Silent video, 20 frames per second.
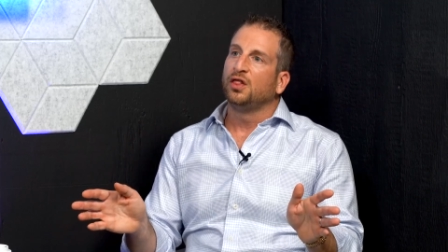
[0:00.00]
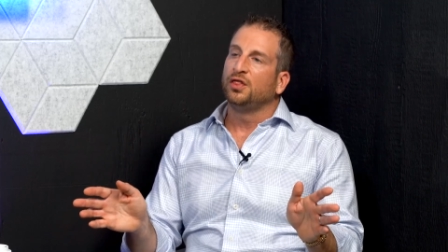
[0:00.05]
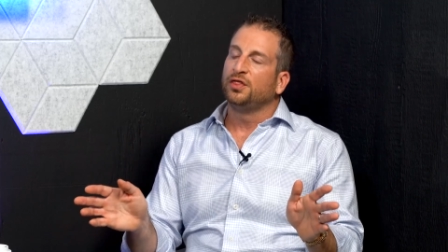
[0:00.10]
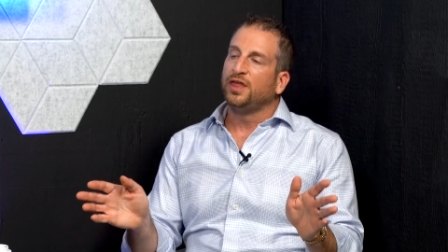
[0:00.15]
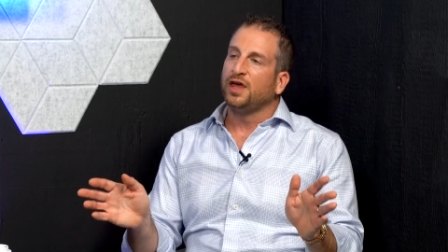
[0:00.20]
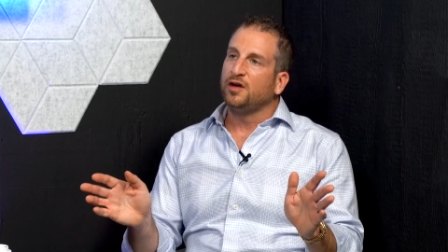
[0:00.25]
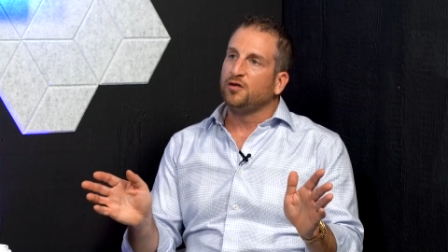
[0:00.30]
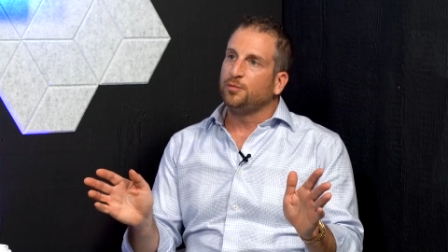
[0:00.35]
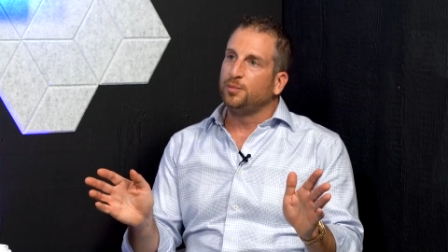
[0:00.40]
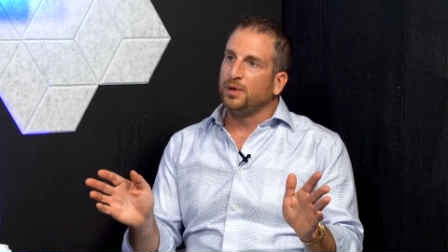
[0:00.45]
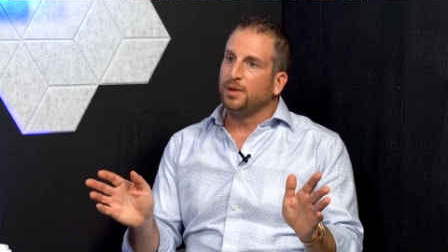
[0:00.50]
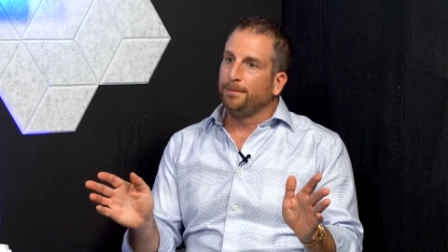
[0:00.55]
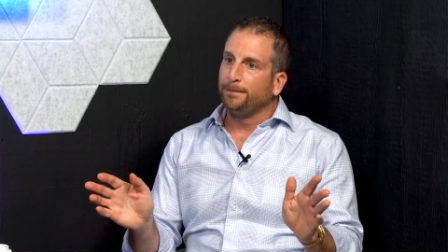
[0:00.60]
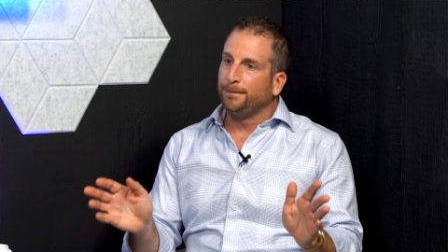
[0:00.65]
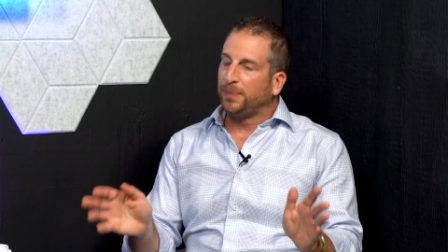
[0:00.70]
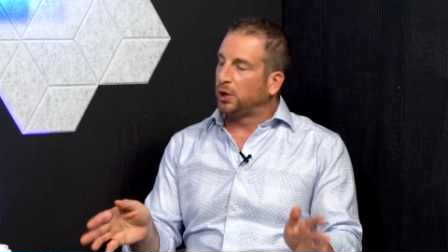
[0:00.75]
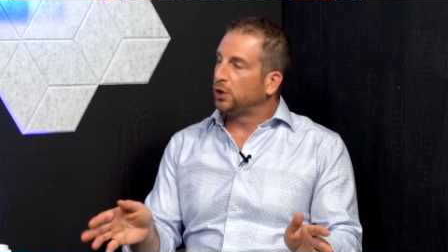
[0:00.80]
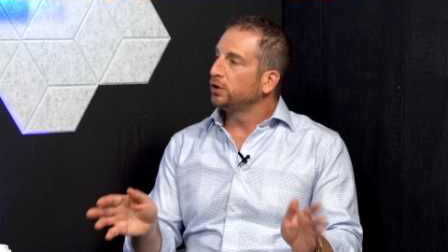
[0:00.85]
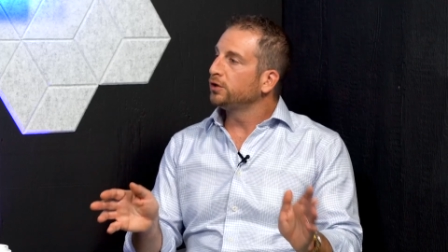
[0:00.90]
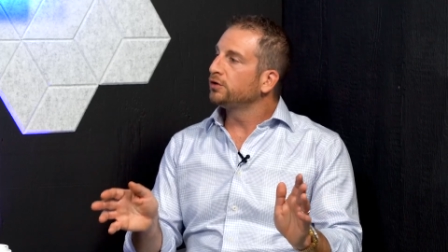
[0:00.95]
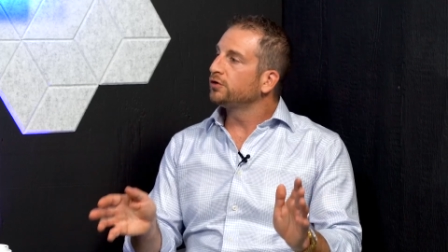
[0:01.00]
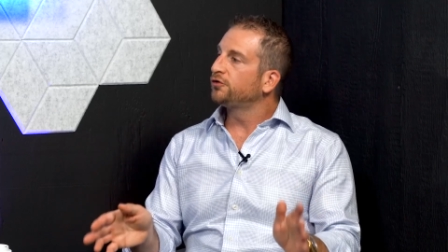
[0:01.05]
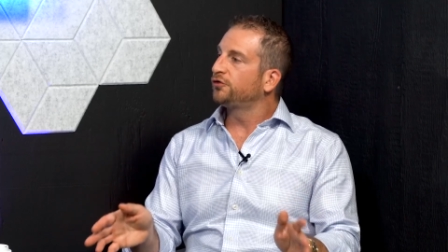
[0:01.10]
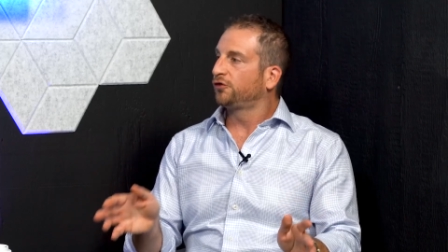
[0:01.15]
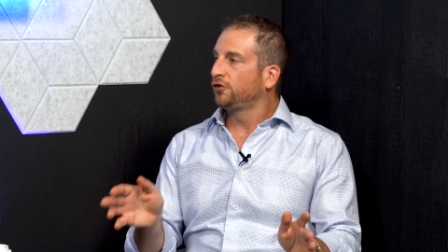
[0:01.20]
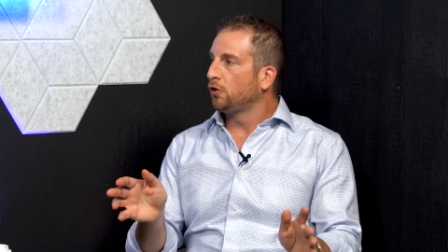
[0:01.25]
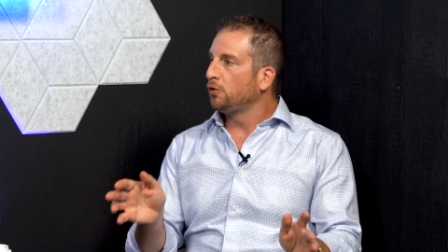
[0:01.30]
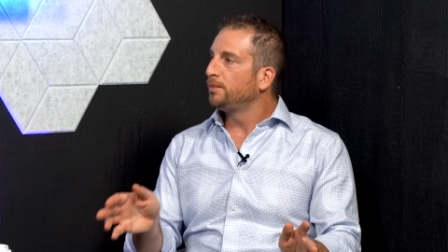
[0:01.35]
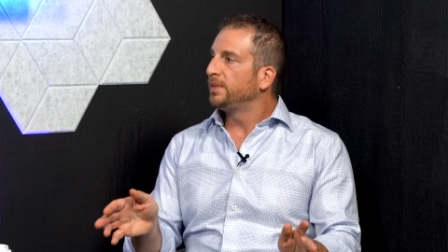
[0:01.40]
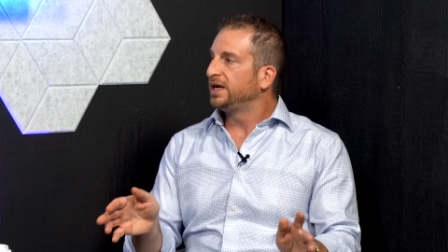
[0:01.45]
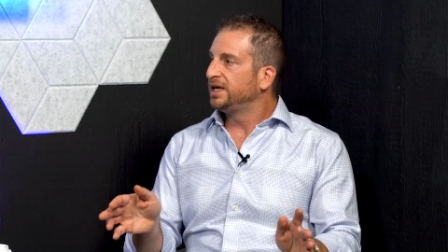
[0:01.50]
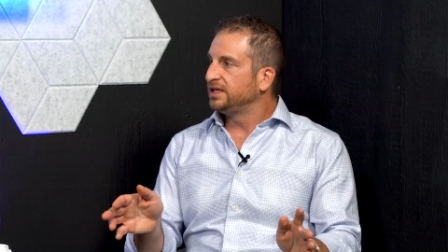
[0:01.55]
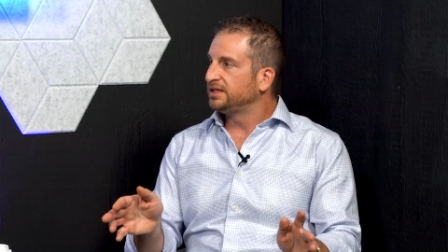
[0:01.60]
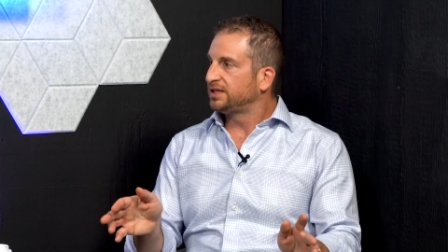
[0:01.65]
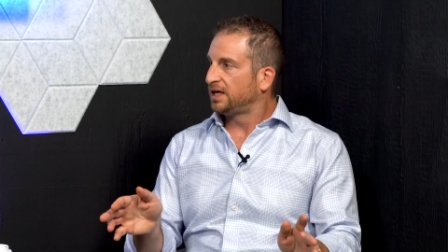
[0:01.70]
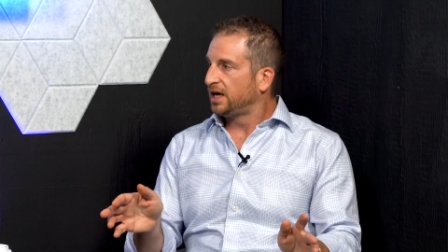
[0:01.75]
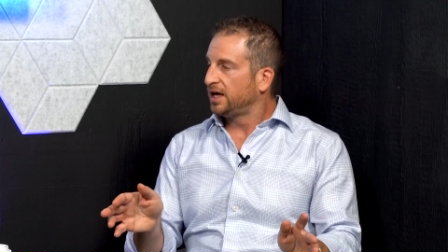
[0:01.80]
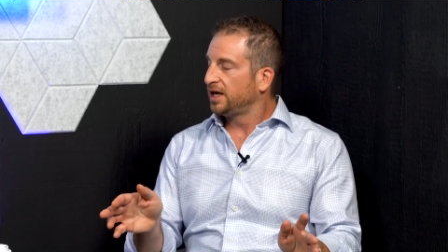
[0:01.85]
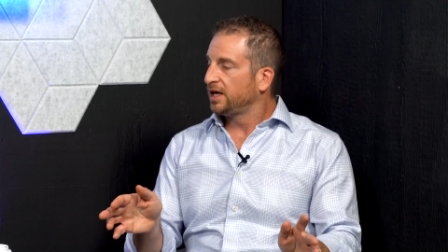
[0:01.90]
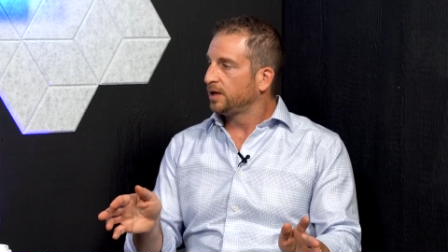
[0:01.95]
they've been burned so many
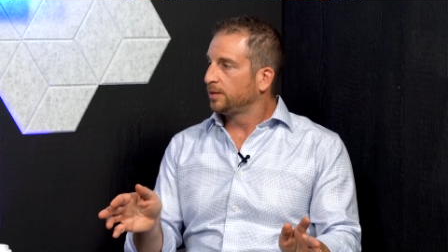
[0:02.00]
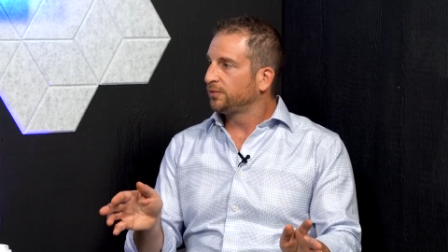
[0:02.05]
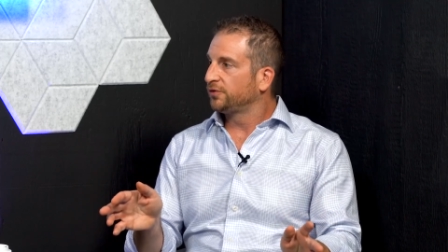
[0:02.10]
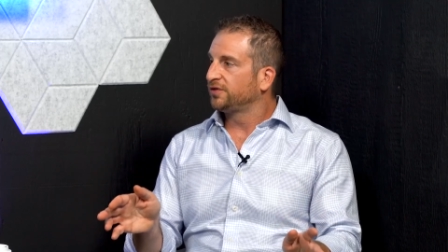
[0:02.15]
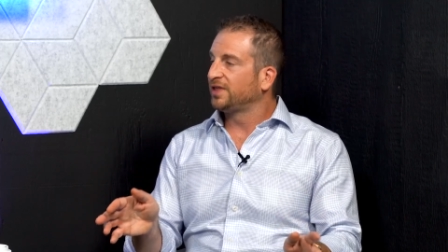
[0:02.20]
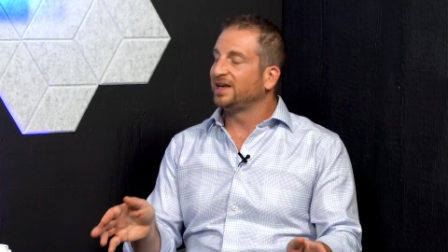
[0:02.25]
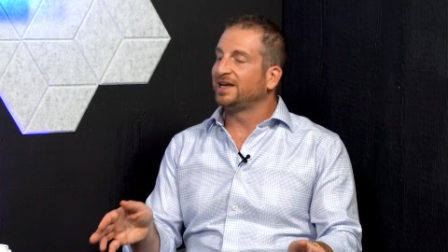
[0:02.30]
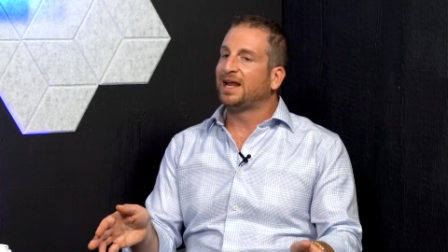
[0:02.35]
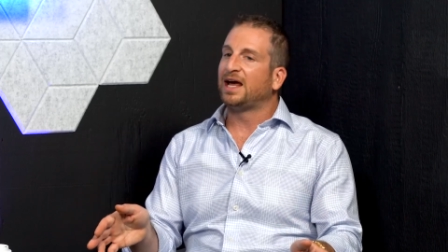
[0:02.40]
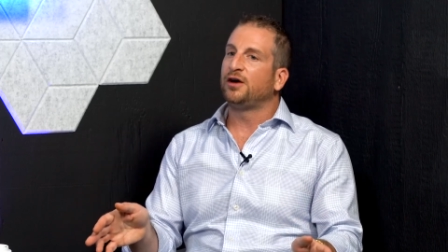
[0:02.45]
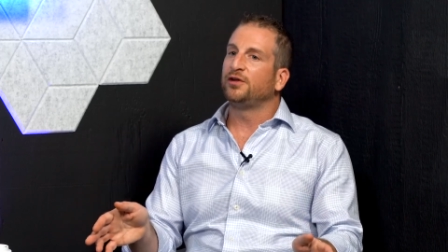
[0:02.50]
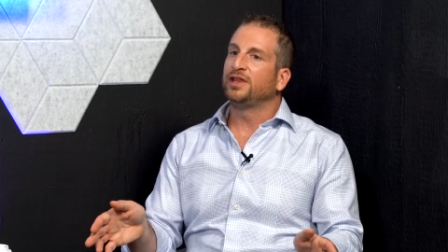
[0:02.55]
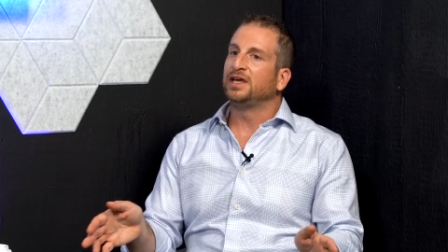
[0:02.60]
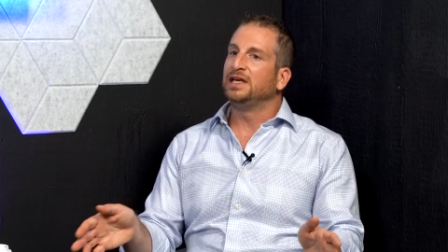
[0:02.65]
times that now